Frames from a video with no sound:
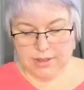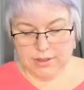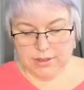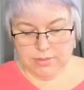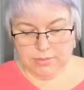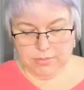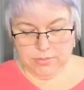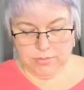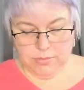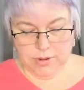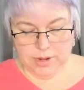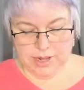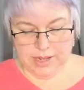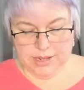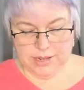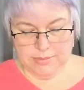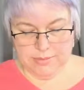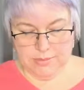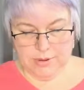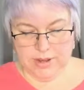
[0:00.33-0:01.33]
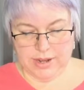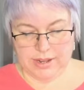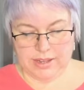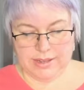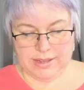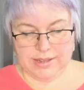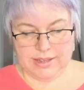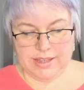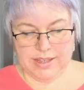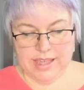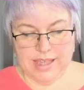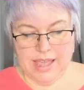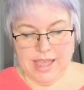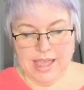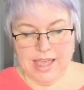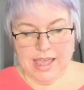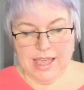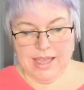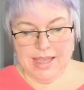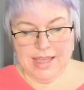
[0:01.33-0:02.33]
good morning, good morning.
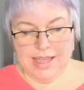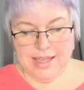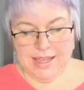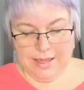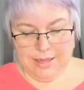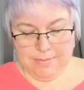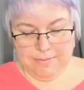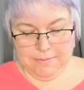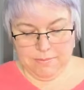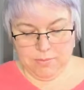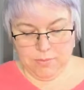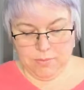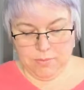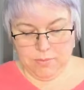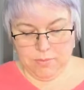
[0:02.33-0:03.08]
Um,